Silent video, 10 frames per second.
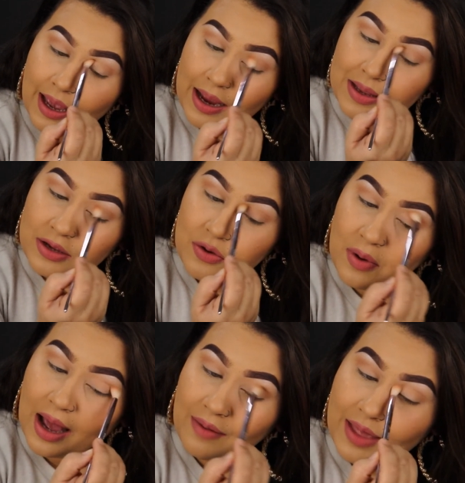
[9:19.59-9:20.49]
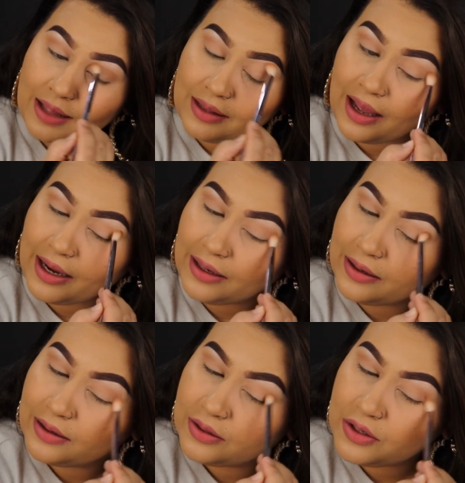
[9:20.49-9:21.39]
and then you have that line.
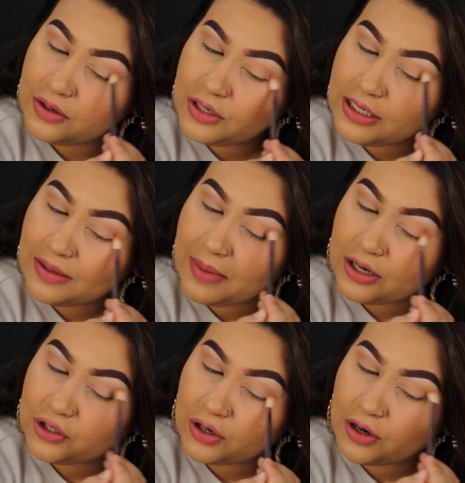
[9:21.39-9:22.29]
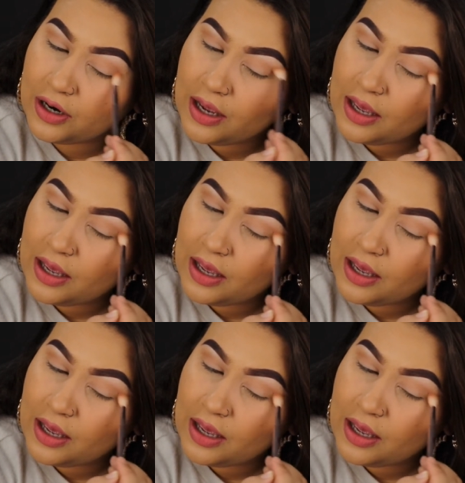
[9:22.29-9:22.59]
So you need to make sure